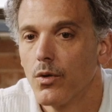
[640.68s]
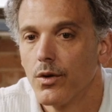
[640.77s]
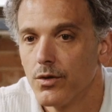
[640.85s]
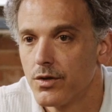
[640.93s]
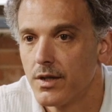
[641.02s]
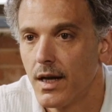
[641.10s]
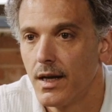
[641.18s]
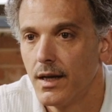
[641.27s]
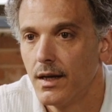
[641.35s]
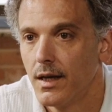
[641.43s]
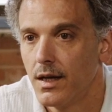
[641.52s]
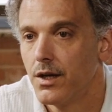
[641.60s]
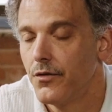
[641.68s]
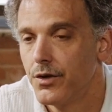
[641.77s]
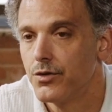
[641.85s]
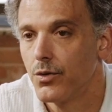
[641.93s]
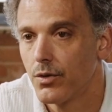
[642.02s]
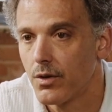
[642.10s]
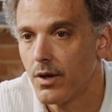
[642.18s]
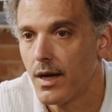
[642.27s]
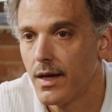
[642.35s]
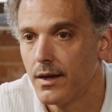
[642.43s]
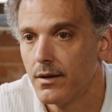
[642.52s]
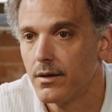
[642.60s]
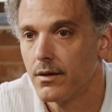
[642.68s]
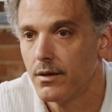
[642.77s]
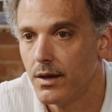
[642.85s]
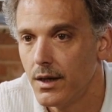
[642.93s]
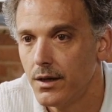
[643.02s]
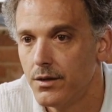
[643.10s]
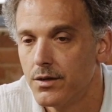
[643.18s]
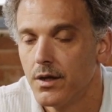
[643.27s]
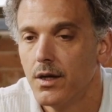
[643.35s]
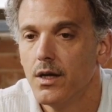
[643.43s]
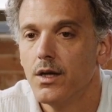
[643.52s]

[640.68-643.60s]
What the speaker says: we're understanding individual client needs